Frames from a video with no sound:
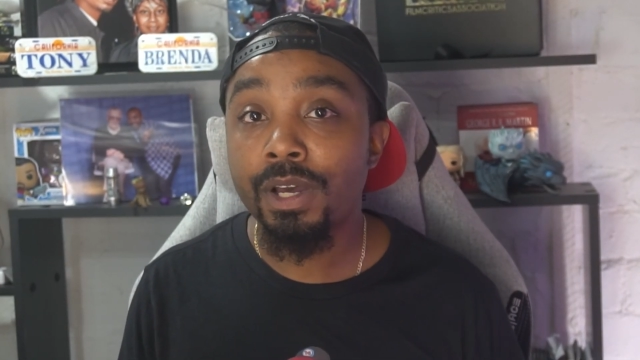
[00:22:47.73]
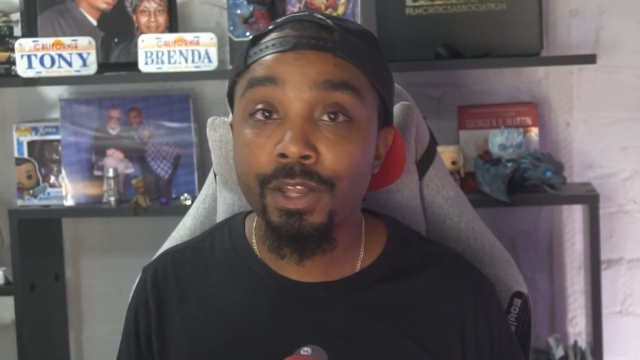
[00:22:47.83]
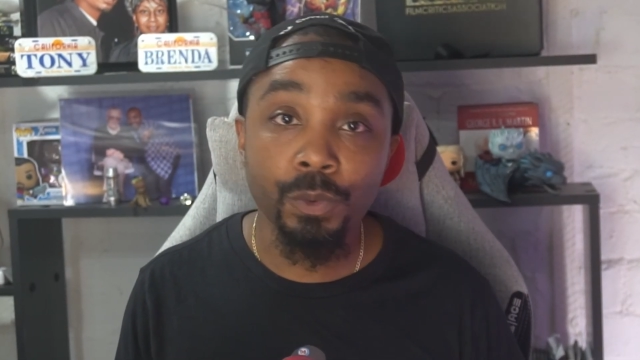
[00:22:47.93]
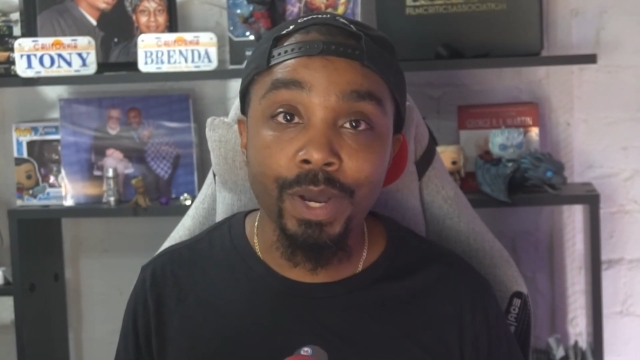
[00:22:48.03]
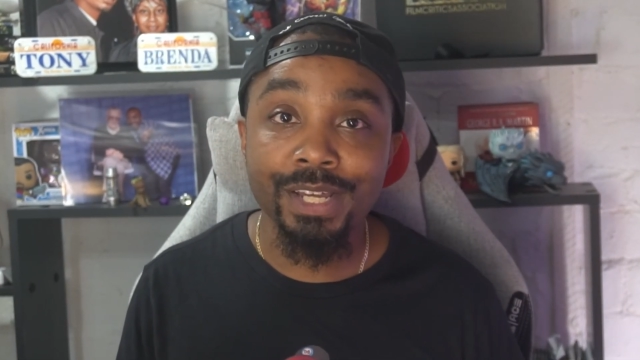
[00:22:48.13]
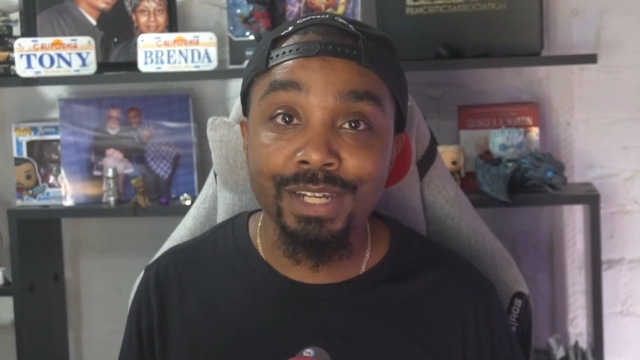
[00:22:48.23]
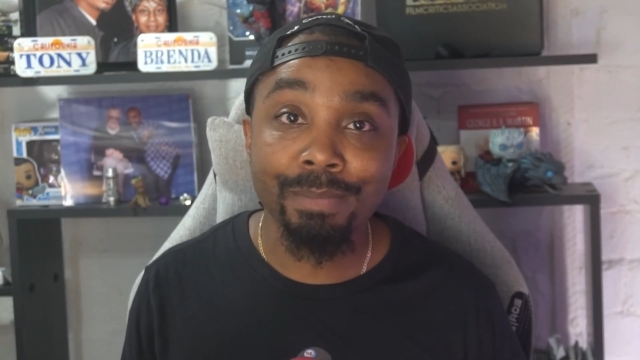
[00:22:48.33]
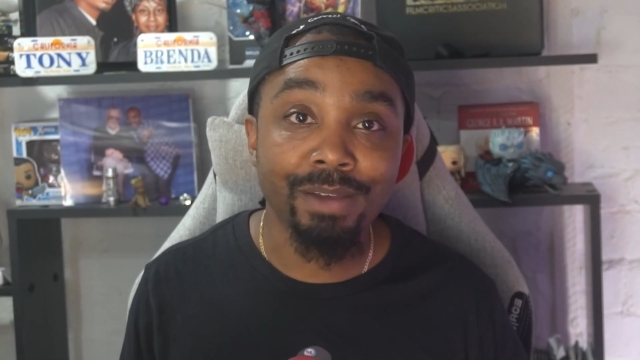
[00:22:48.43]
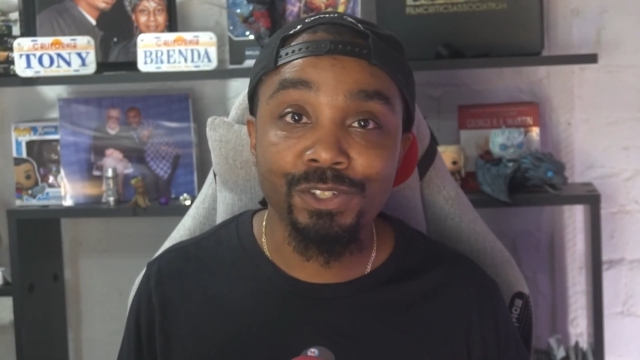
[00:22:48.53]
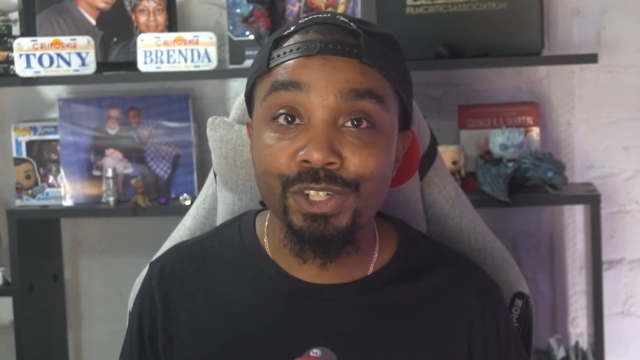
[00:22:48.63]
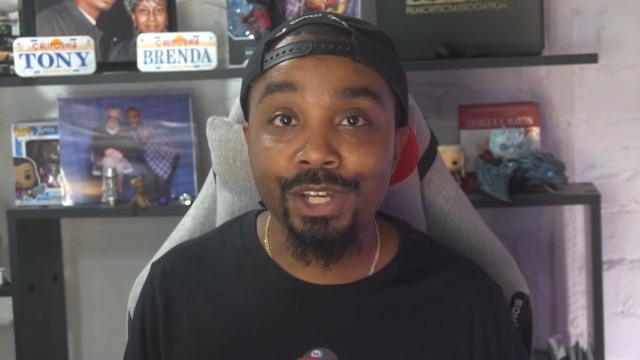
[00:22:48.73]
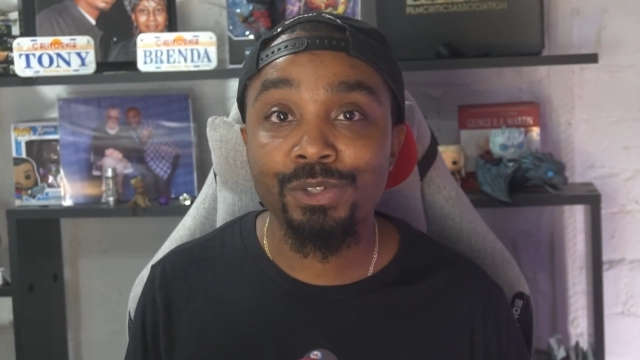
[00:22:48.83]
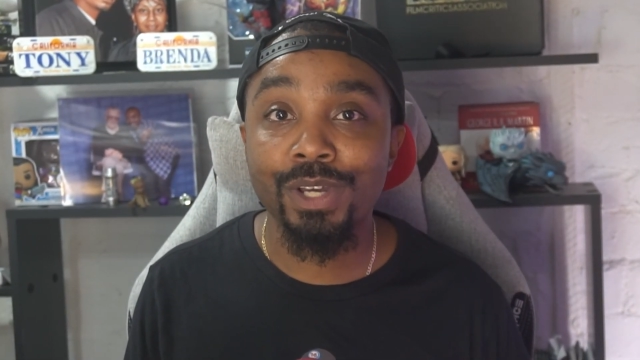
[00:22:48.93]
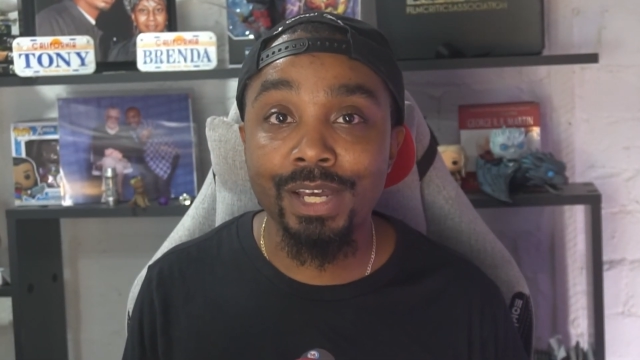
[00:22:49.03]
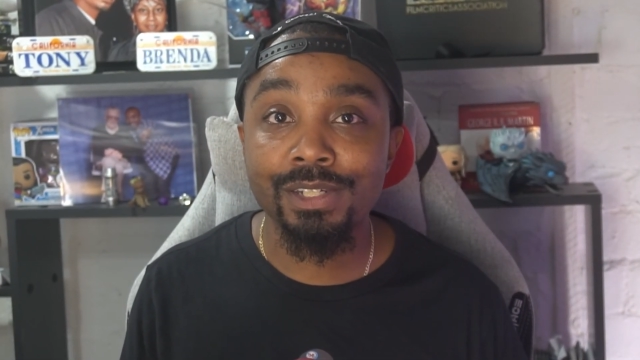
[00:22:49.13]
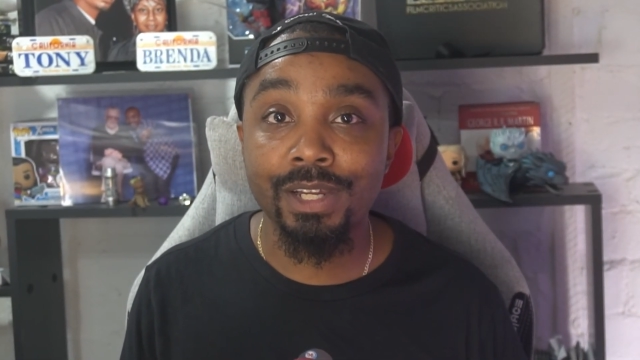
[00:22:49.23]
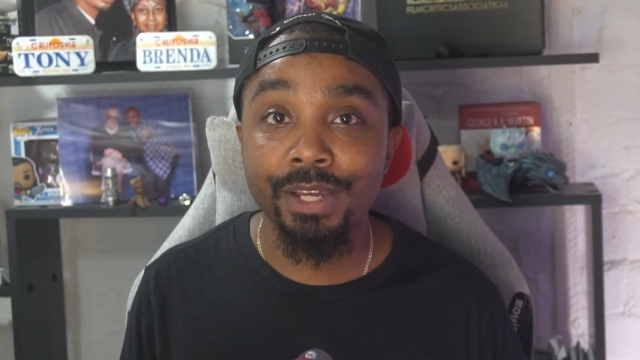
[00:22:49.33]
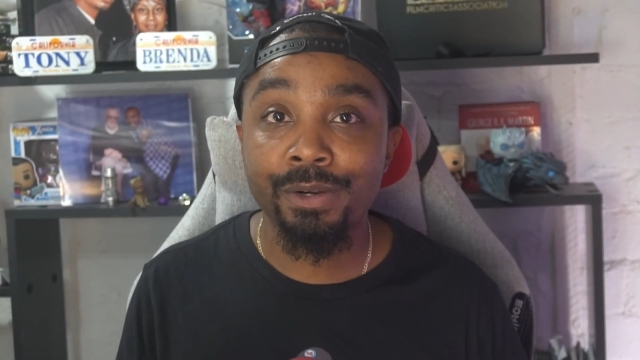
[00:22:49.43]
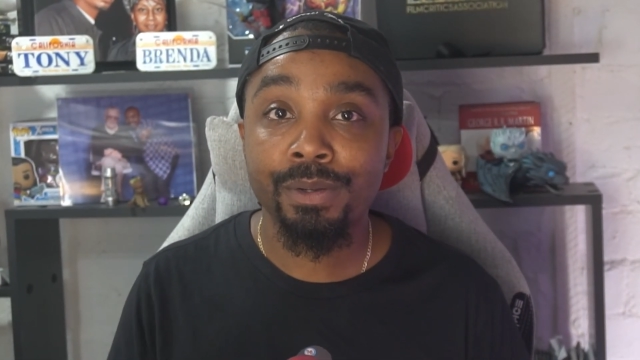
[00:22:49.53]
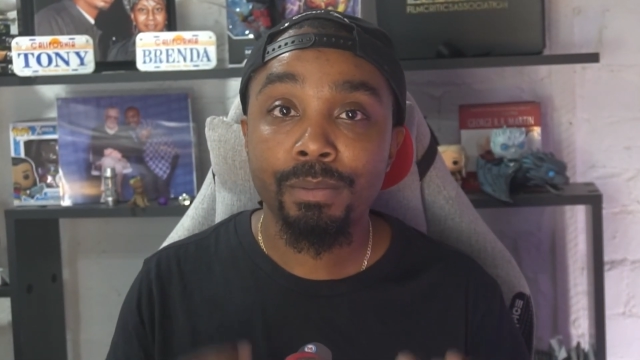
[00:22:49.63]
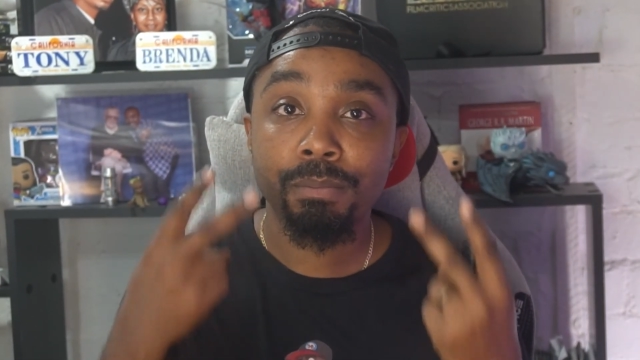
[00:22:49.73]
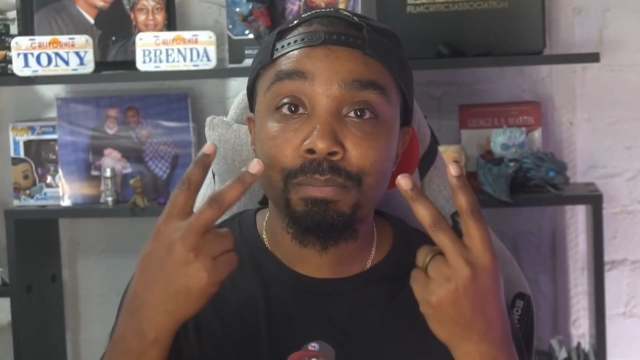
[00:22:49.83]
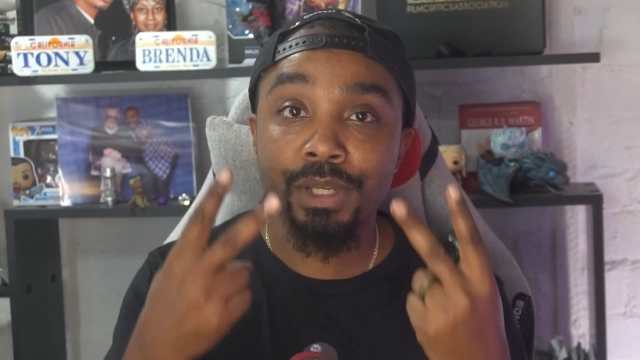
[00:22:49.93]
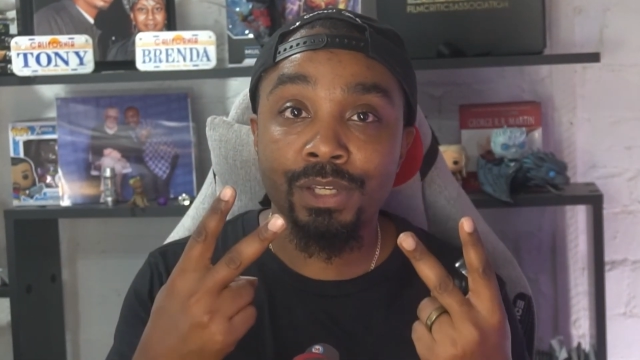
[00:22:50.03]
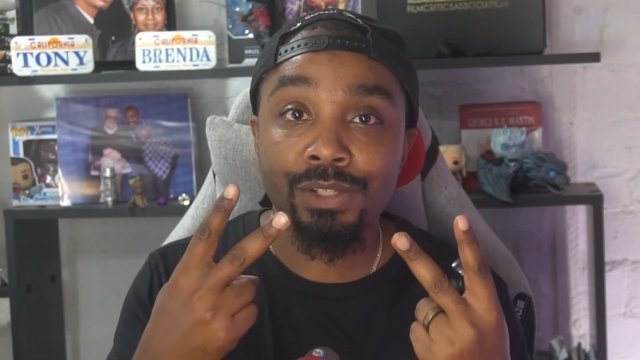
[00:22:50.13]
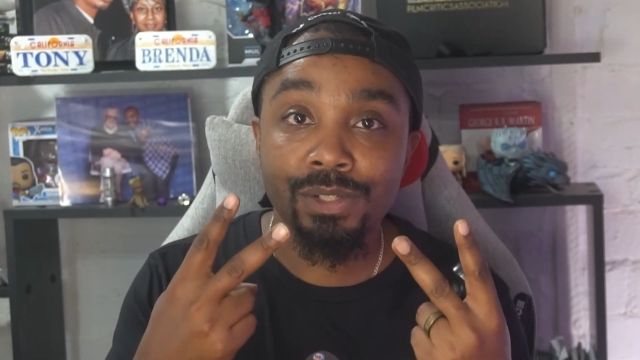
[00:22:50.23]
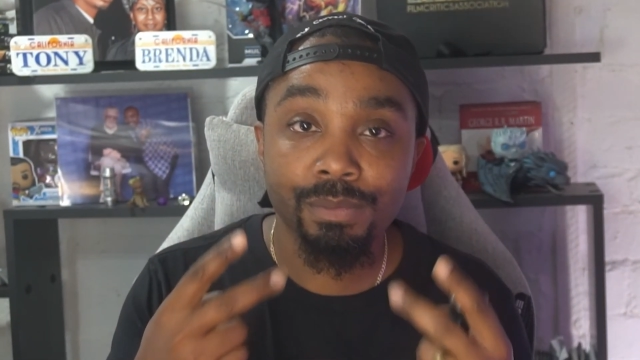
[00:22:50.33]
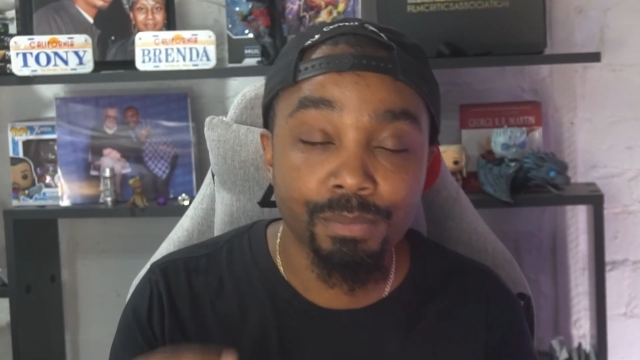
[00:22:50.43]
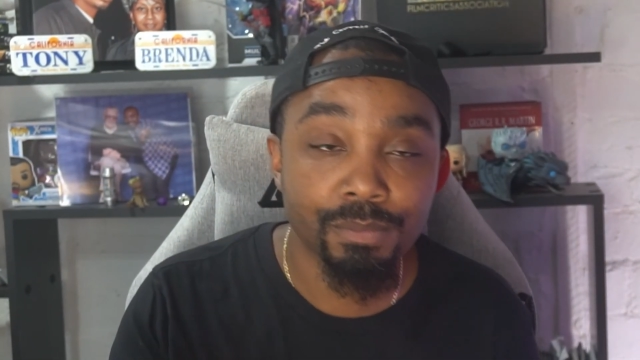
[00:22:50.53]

Otherwise, I'm gonna have to check you guys later. Peace.